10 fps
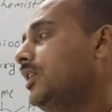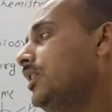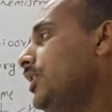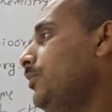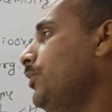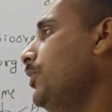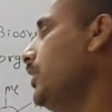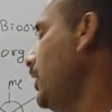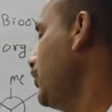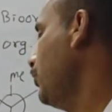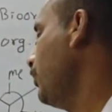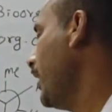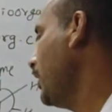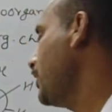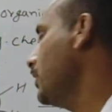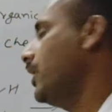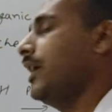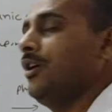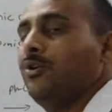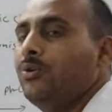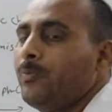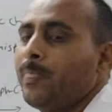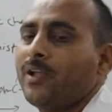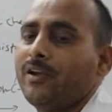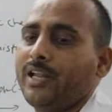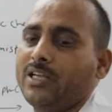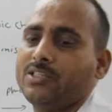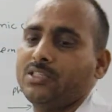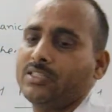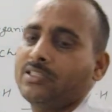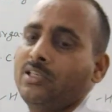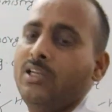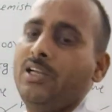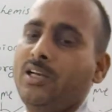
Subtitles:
and therefore there is no migration and no reactions.